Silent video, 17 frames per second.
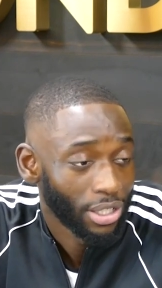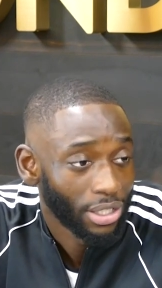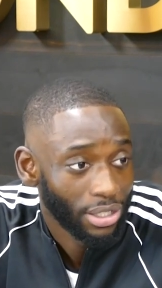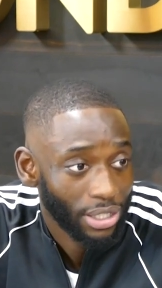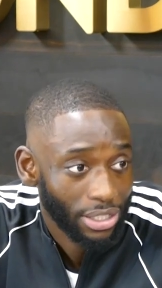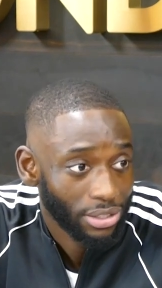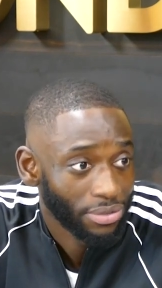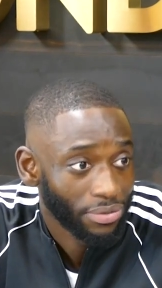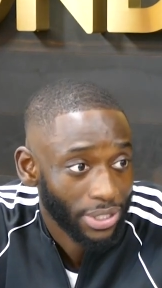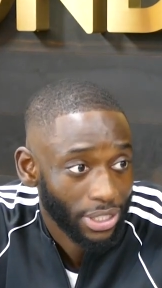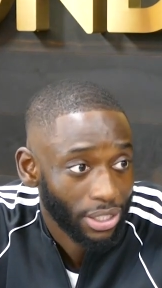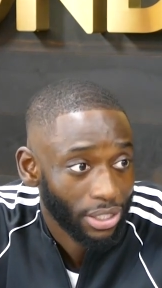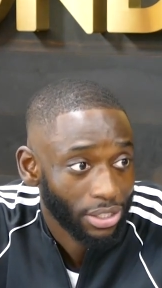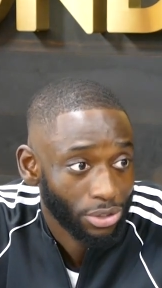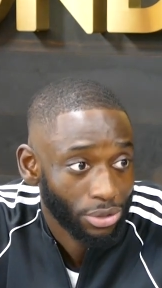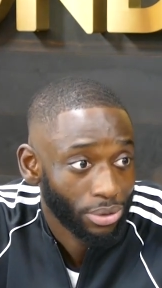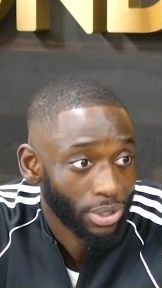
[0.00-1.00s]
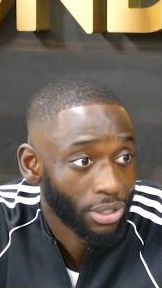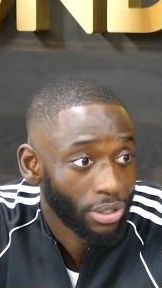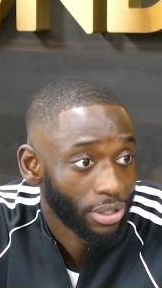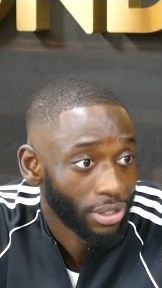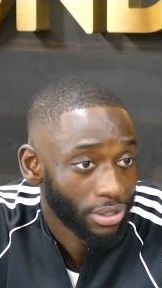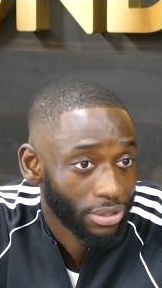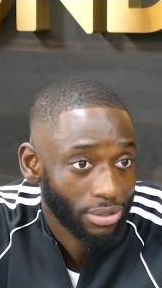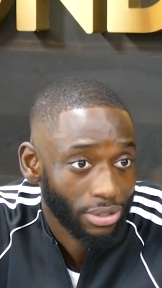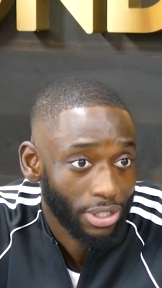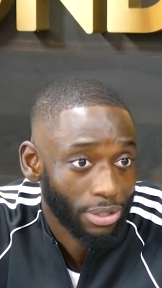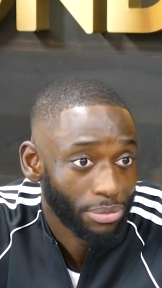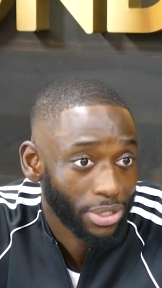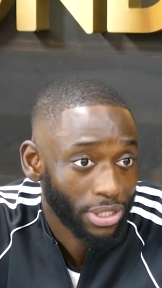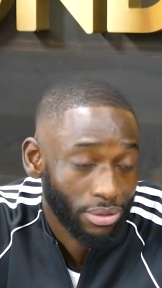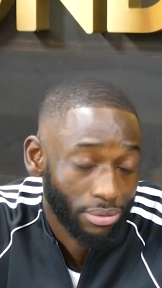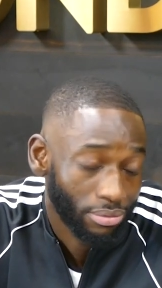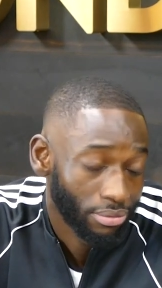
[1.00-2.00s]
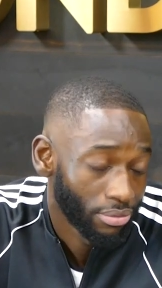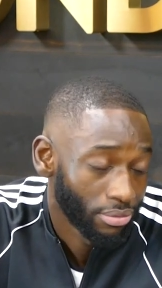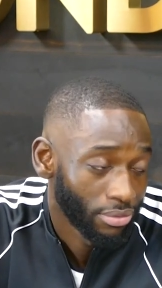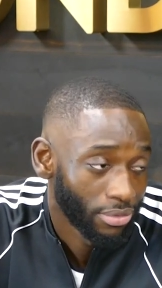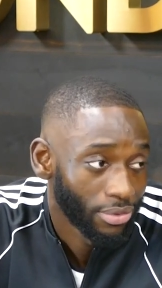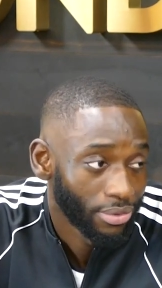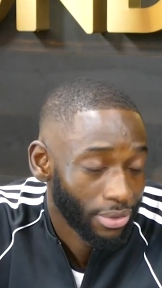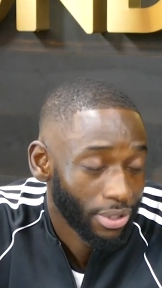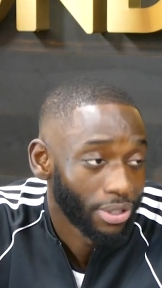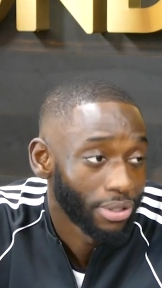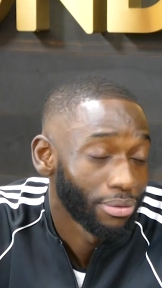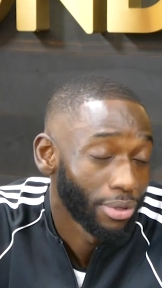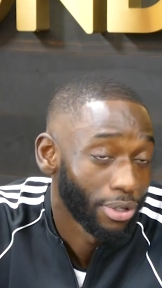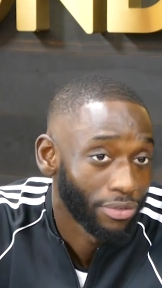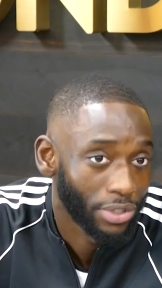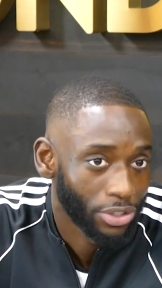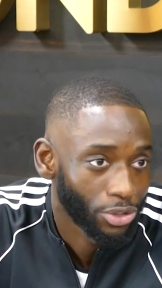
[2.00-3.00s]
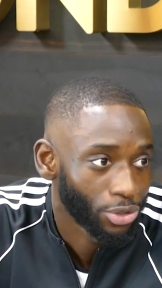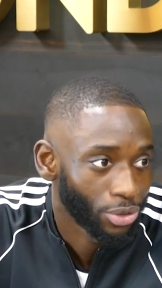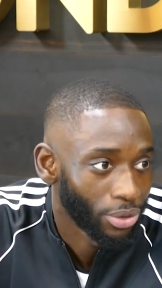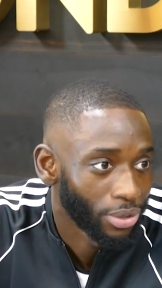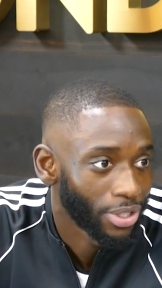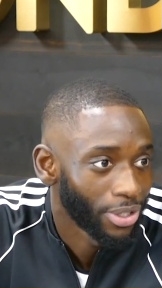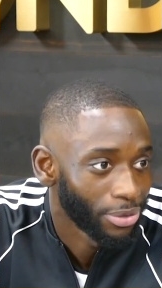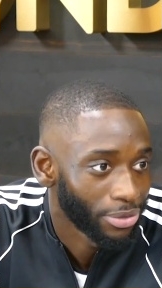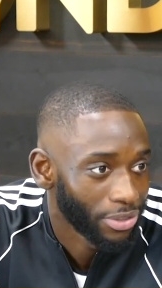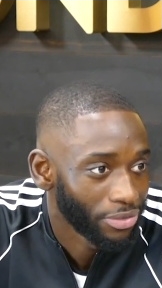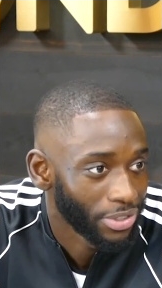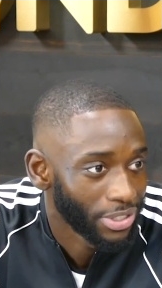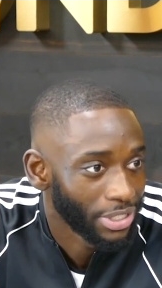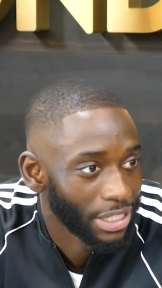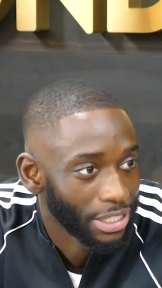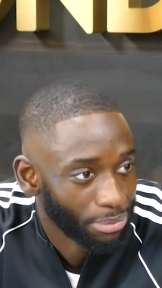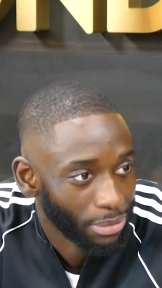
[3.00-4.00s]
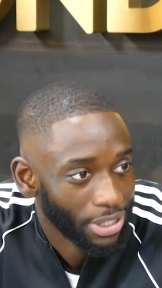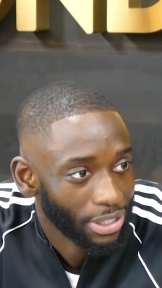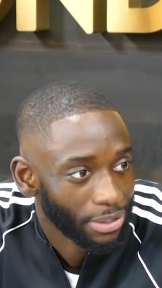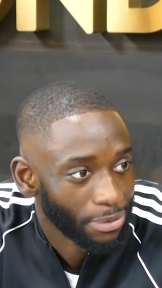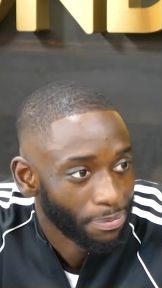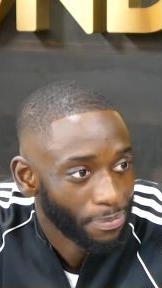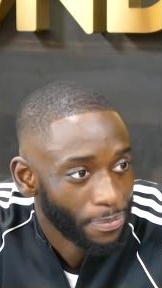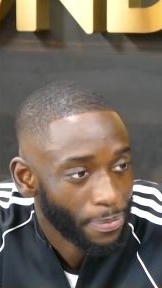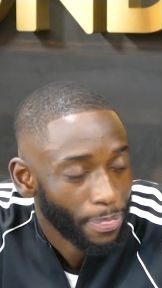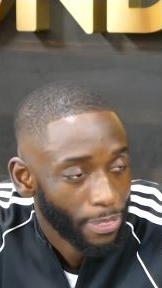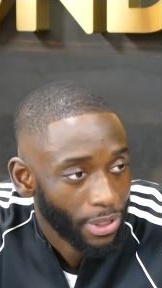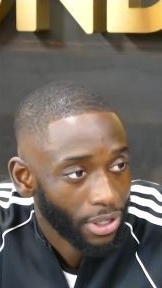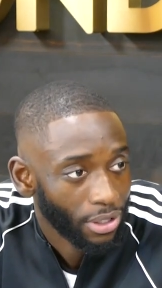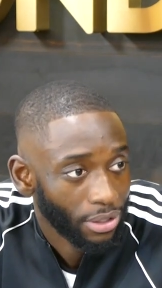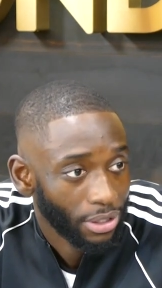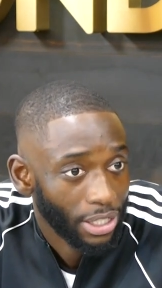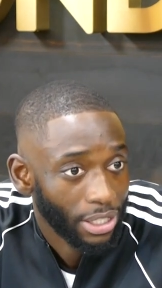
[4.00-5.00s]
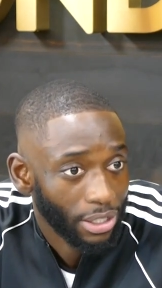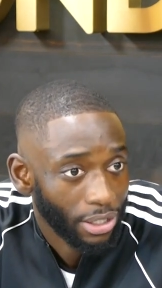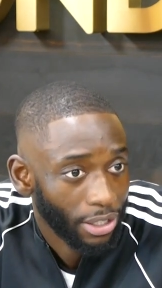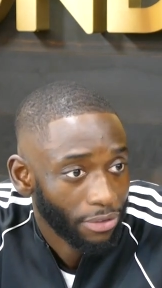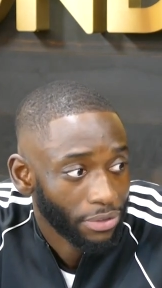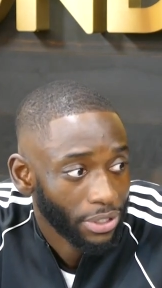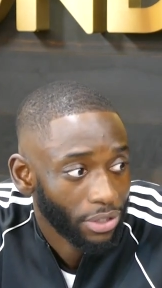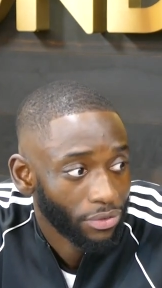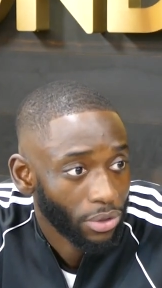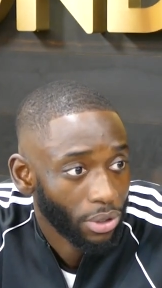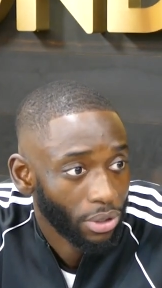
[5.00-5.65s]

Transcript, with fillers: I like to think I can do a lot. You know I mean, other than score goals, obviously. But um, yeah, I think I've